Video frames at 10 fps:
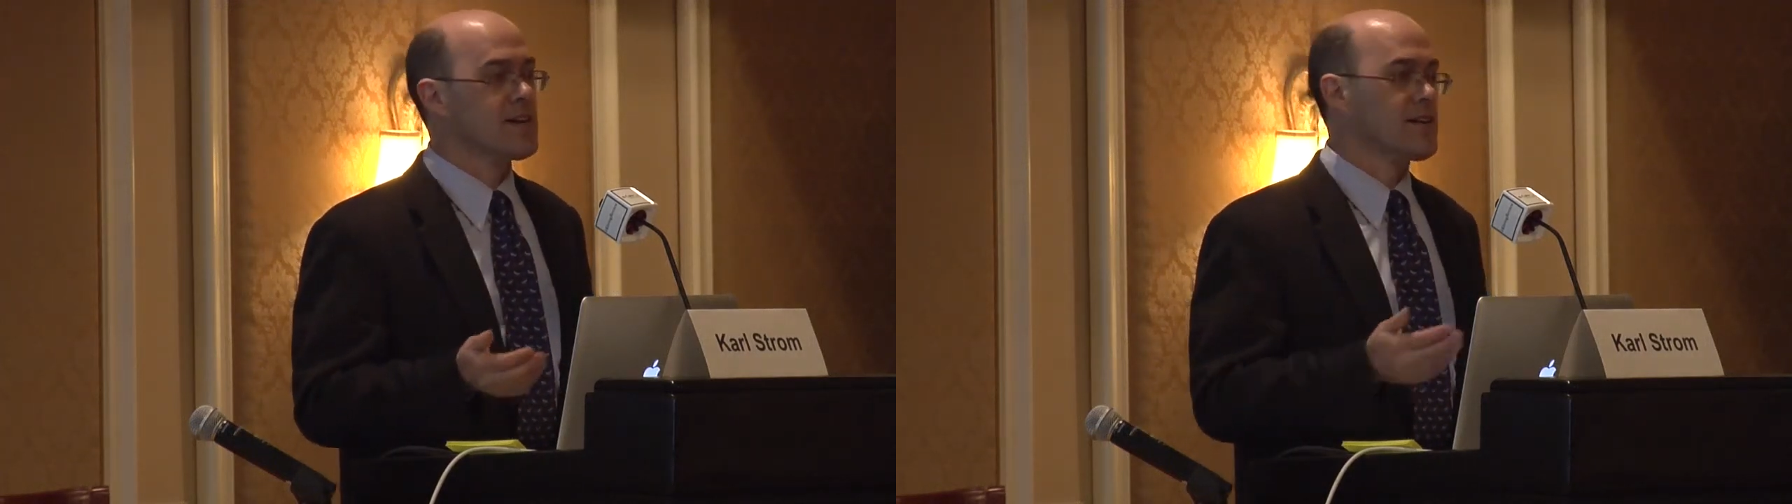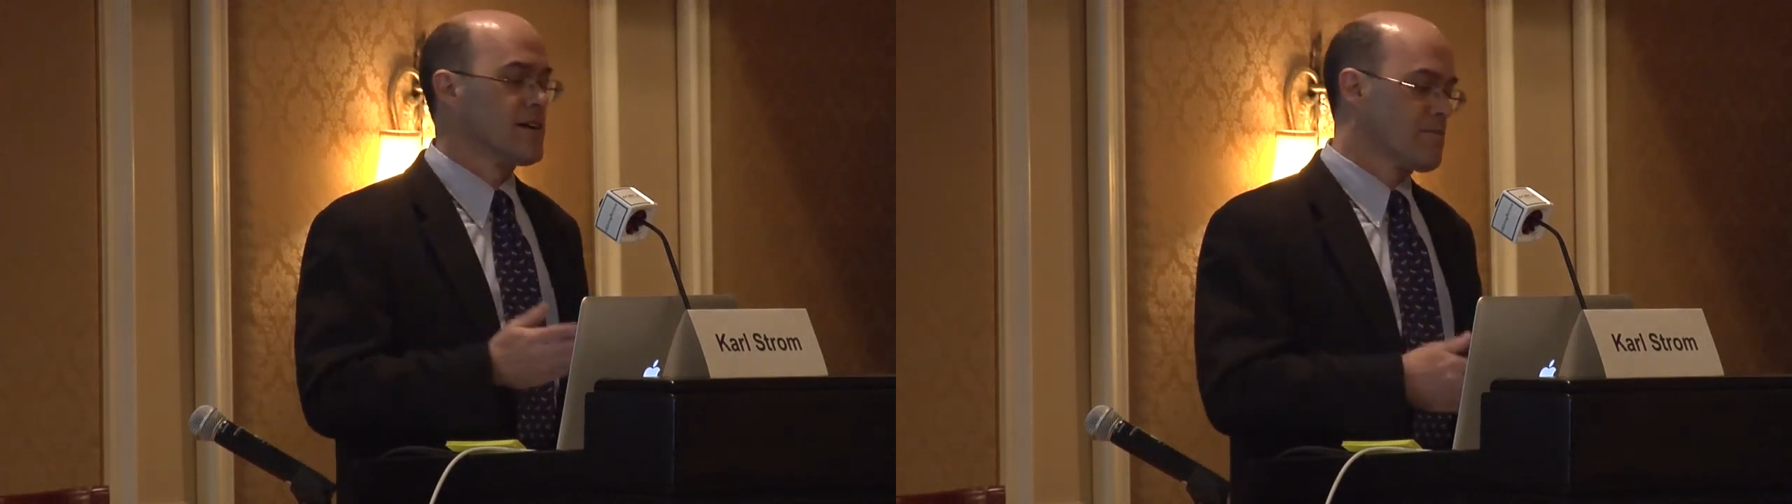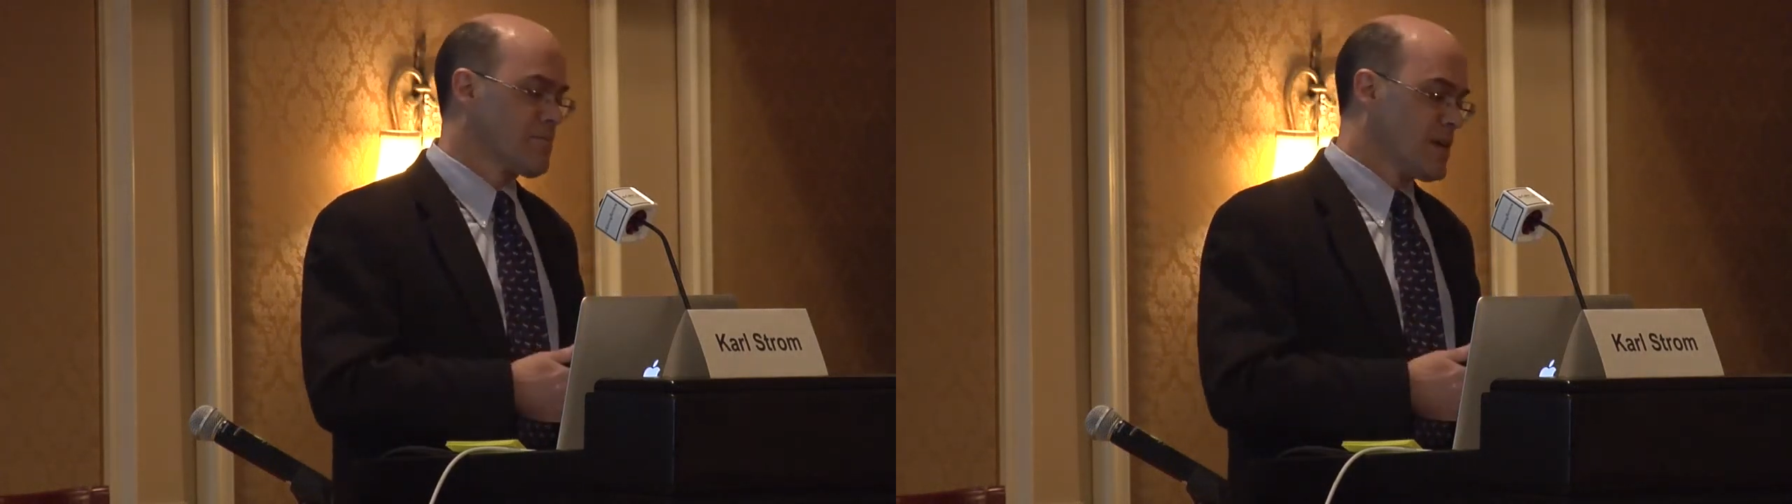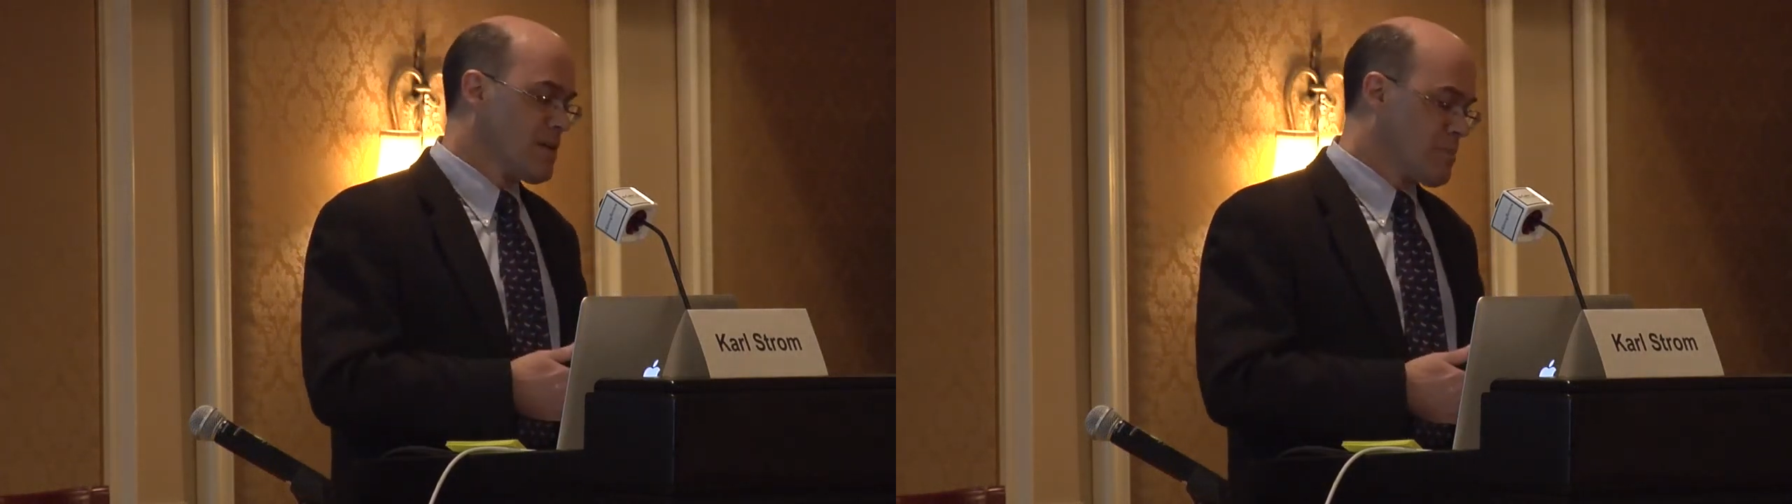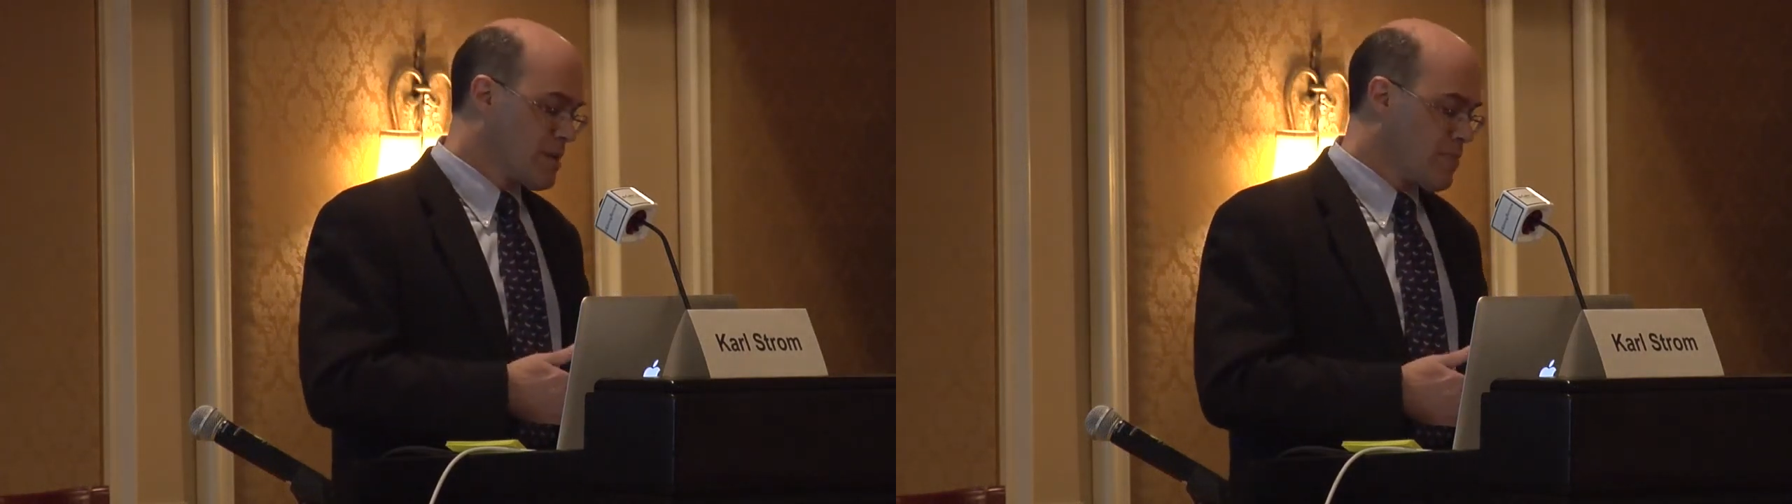and
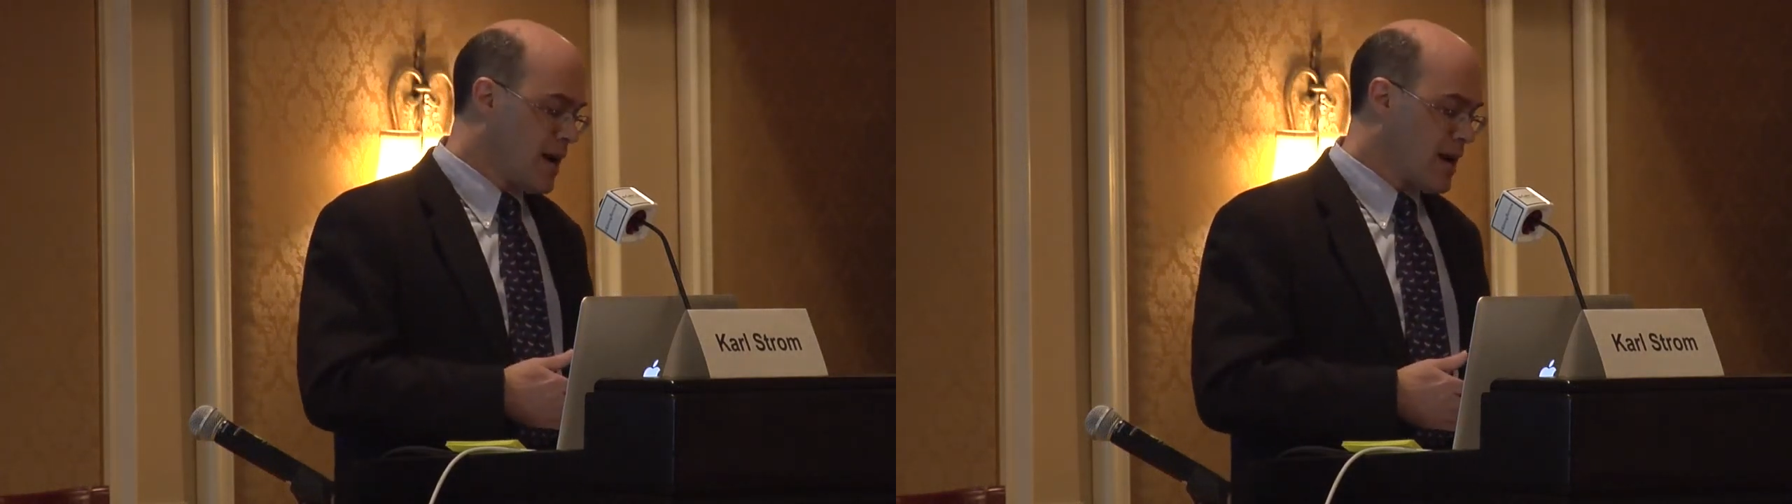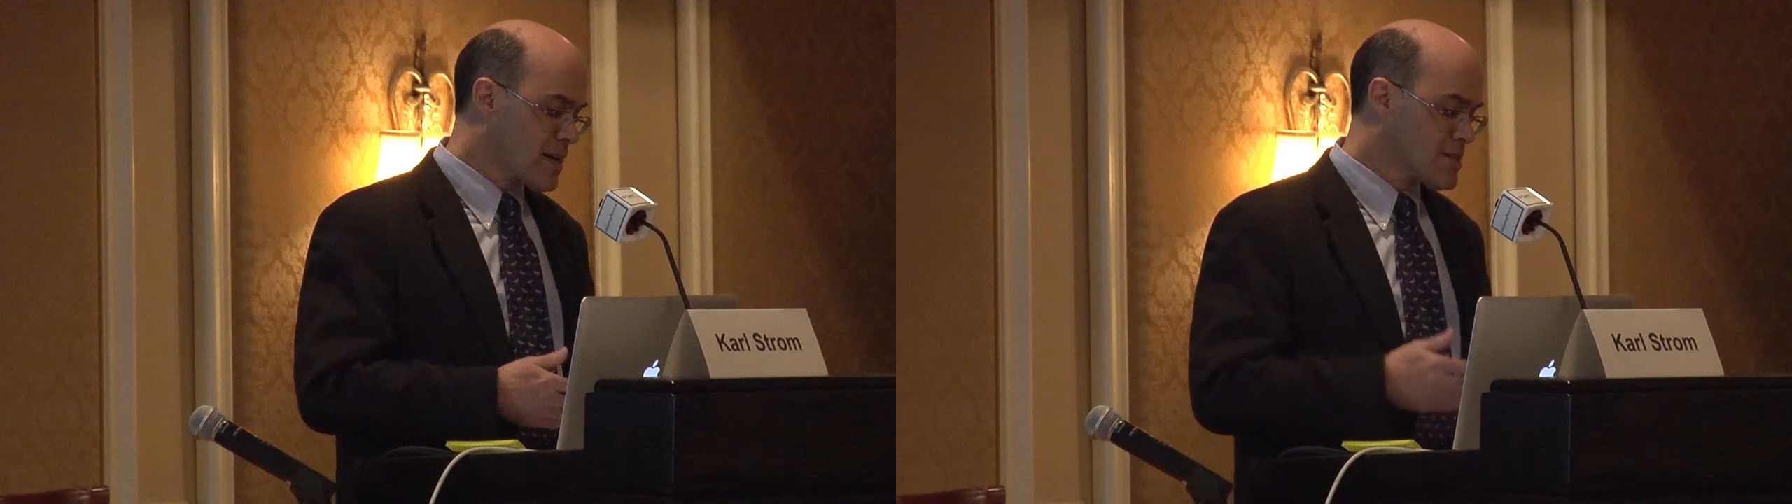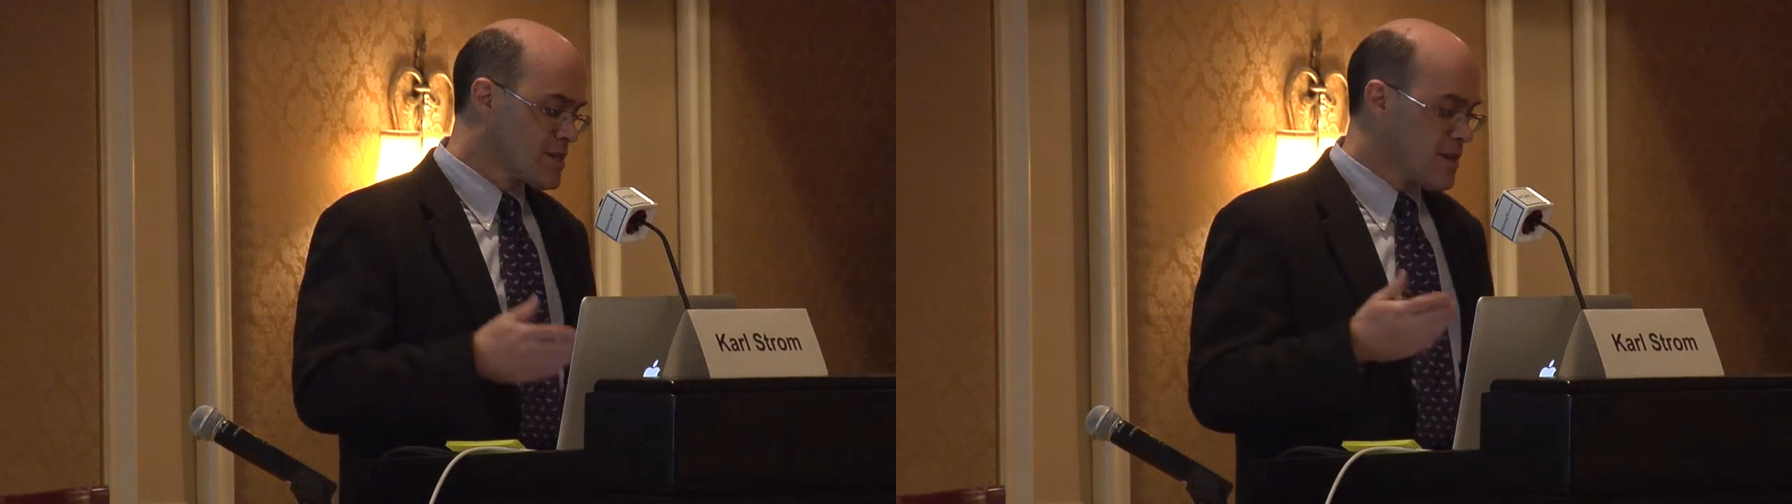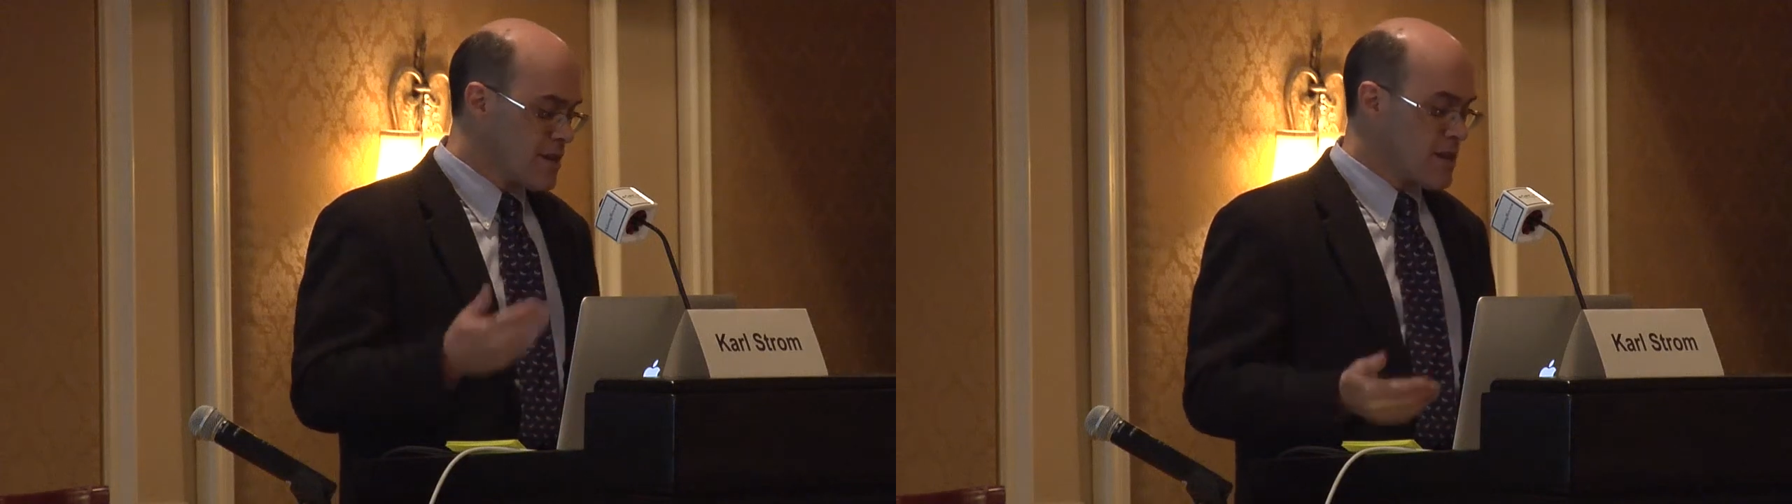big box,